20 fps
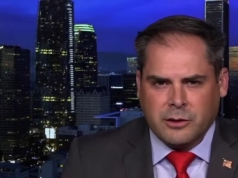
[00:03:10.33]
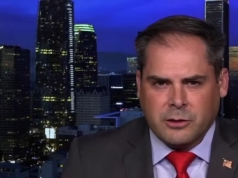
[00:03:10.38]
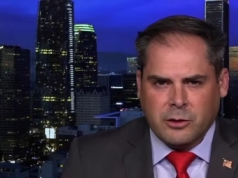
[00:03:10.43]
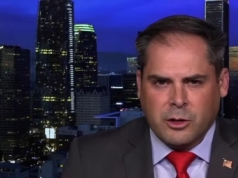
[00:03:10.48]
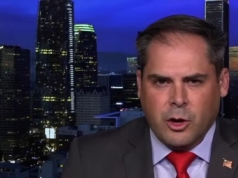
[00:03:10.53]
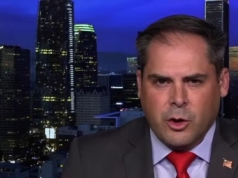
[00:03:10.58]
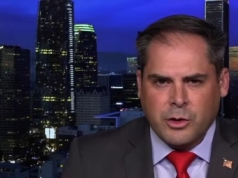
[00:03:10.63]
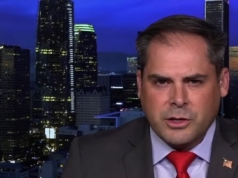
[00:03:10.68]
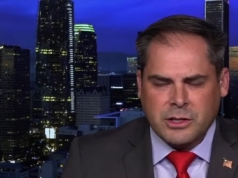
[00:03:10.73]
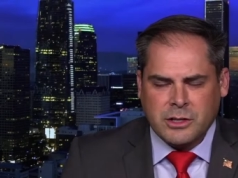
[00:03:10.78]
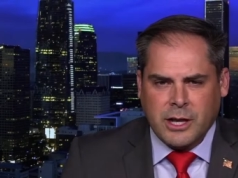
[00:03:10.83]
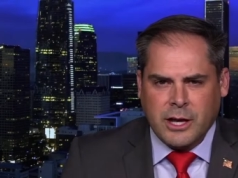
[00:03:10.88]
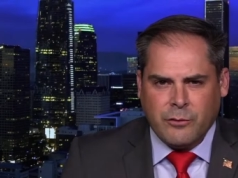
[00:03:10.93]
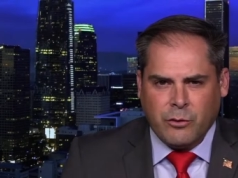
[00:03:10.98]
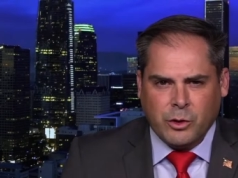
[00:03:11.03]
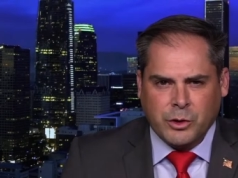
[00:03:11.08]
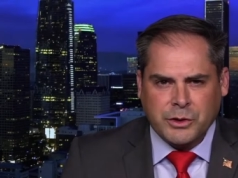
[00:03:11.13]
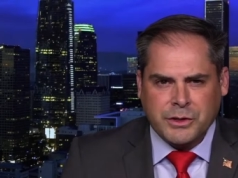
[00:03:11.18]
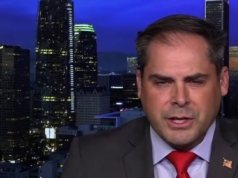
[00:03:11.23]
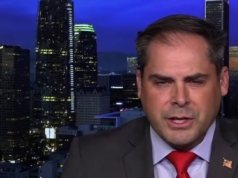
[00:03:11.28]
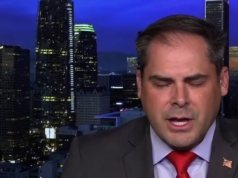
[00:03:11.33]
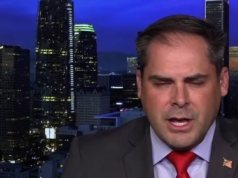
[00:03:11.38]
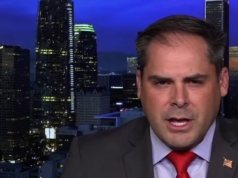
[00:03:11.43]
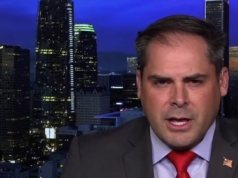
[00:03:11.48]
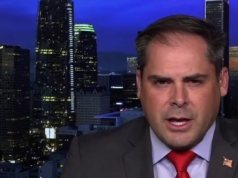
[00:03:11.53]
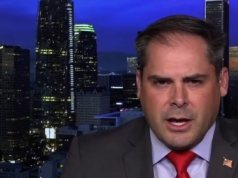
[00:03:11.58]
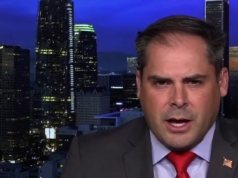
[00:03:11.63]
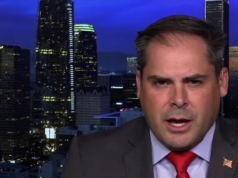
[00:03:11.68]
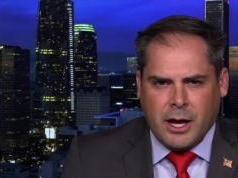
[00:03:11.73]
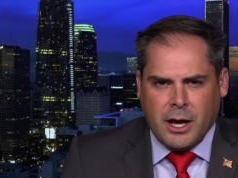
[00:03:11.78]
lowest levels,
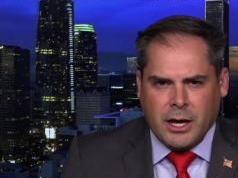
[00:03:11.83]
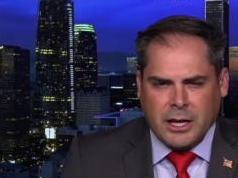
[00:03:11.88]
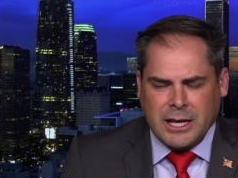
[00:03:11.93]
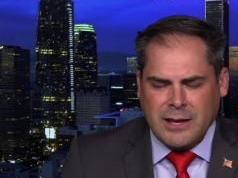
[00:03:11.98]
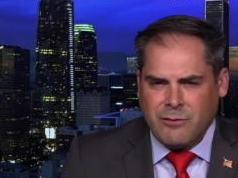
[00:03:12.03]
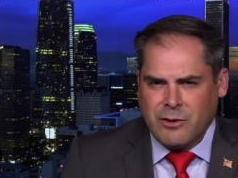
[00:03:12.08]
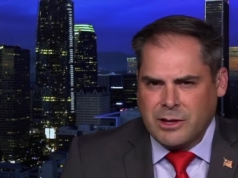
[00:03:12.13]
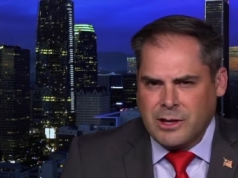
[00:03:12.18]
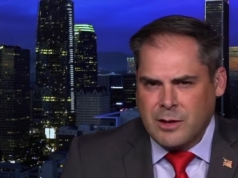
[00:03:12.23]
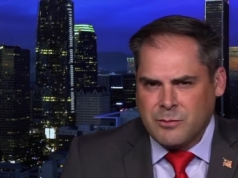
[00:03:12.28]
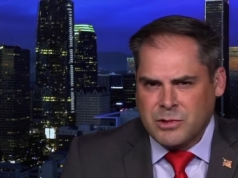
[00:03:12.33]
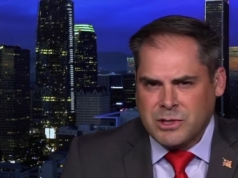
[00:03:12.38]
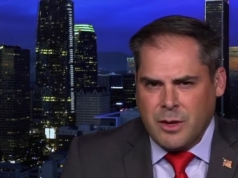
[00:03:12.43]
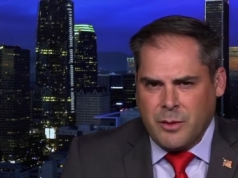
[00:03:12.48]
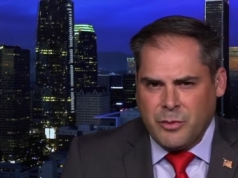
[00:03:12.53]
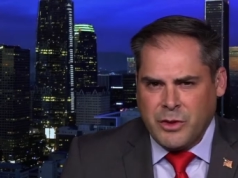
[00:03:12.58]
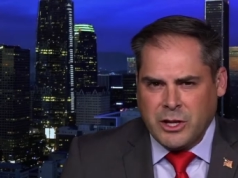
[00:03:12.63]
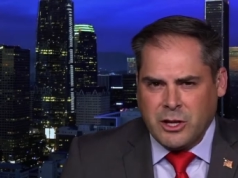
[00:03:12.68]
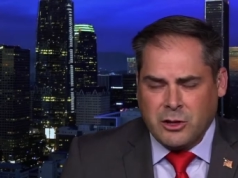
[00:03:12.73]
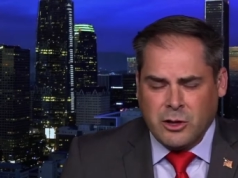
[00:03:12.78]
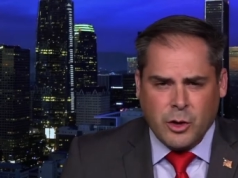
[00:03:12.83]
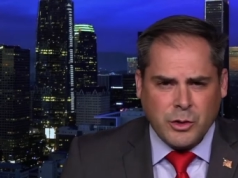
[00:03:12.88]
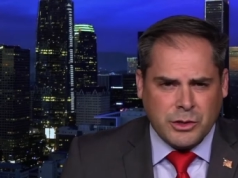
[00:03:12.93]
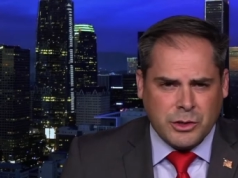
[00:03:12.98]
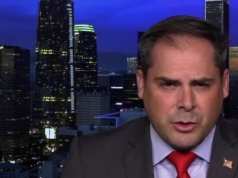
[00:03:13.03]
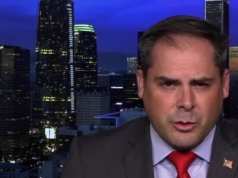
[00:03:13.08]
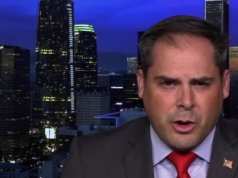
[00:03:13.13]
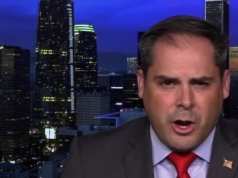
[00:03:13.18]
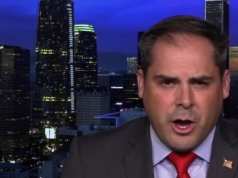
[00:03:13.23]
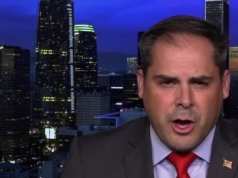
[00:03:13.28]
giving them something
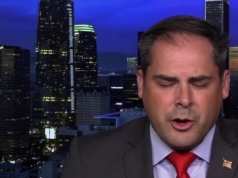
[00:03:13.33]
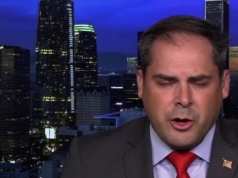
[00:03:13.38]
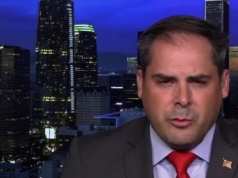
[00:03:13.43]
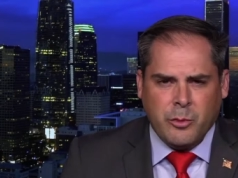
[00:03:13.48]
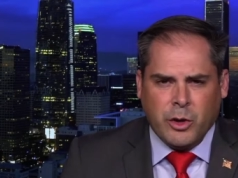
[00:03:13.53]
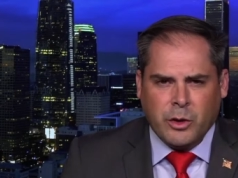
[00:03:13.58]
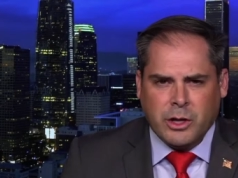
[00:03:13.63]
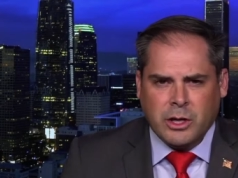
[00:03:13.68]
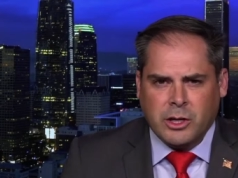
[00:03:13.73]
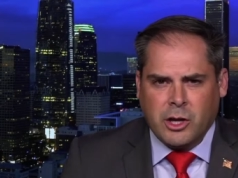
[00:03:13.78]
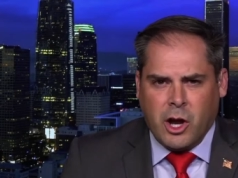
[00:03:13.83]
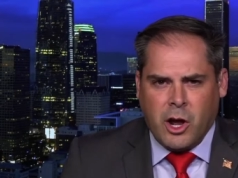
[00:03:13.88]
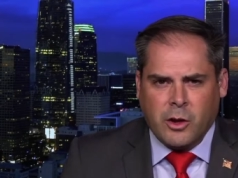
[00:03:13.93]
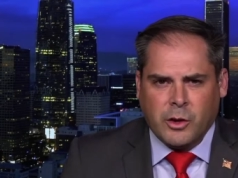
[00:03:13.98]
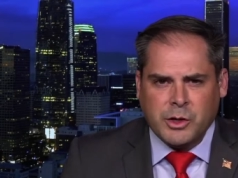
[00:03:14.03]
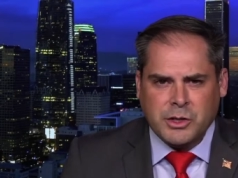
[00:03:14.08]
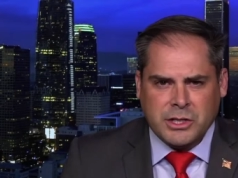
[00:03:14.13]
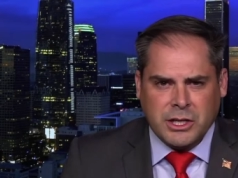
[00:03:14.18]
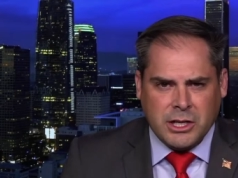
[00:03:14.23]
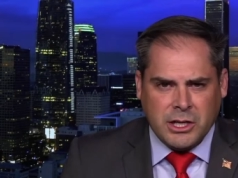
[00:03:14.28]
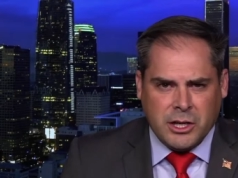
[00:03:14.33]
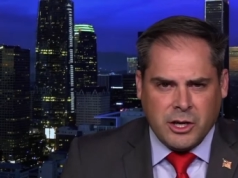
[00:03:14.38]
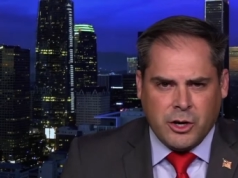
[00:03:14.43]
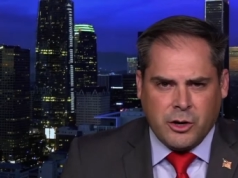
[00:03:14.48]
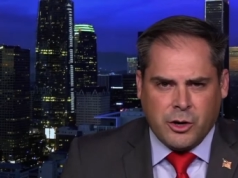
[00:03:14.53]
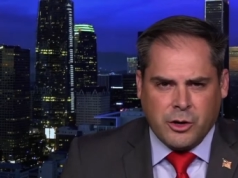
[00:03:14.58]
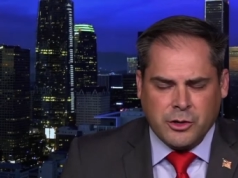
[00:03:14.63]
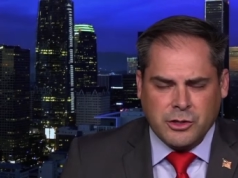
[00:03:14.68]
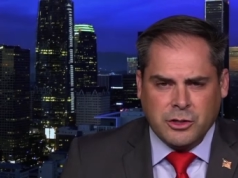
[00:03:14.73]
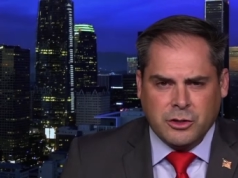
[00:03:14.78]
close to $100 million a
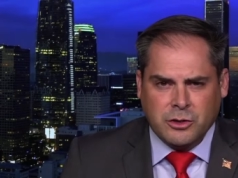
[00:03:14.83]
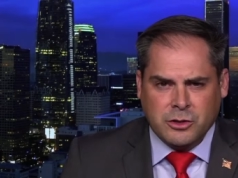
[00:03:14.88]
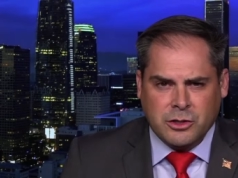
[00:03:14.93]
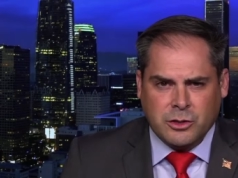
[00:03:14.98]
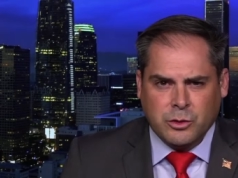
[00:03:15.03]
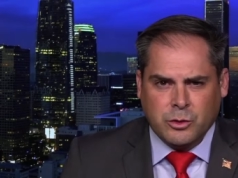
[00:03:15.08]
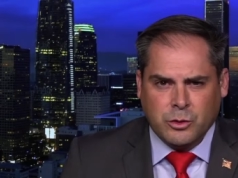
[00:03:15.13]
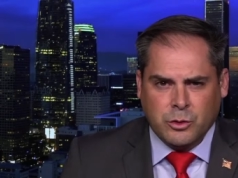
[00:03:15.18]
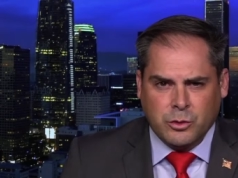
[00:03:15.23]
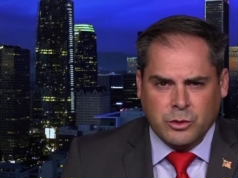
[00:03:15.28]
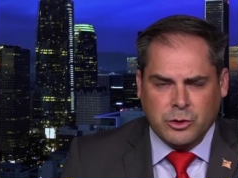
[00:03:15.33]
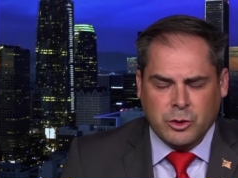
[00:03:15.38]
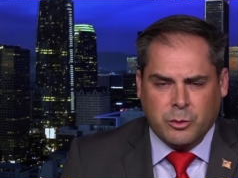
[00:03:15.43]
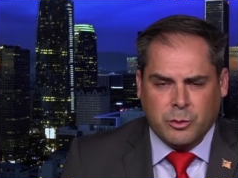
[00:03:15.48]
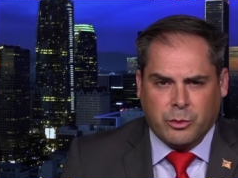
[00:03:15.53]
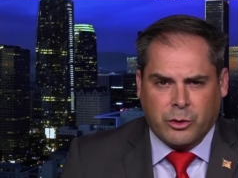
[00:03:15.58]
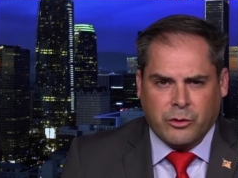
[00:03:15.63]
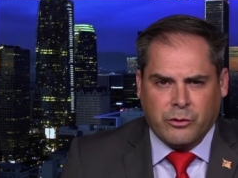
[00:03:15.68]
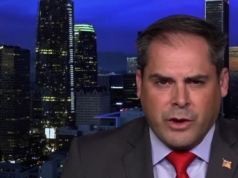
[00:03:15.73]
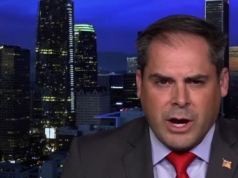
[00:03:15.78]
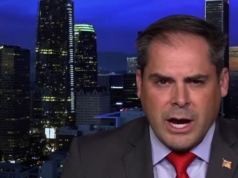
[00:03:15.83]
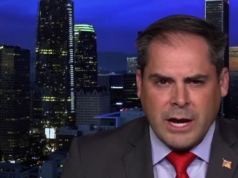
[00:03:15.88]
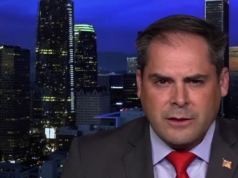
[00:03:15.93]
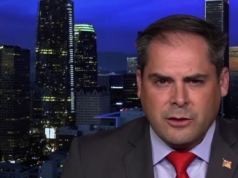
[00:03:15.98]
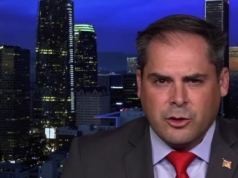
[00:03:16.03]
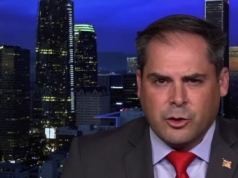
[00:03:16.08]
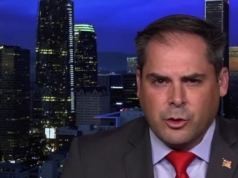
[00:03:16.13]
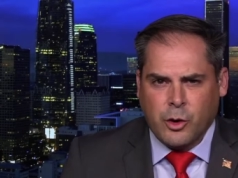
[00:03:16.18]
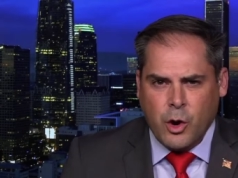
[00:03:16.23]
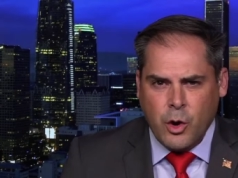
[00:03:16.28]
year to
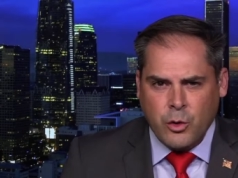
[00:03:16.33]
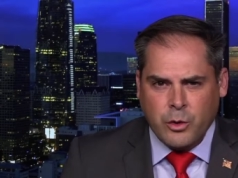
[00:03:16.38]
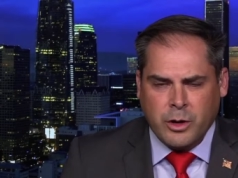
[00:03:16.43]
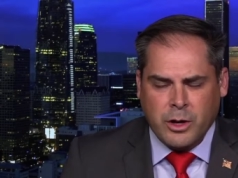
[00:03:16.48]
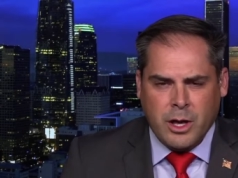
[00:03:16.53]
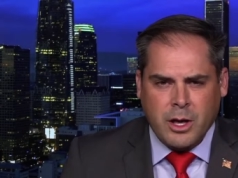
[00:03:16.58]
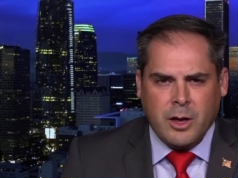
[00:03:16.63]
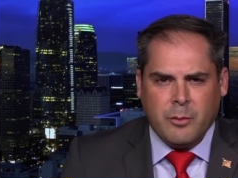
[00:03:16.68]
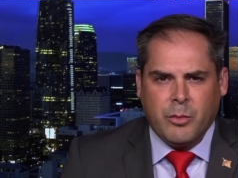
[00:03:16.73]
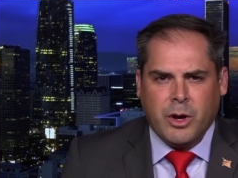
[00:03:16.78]
provide their own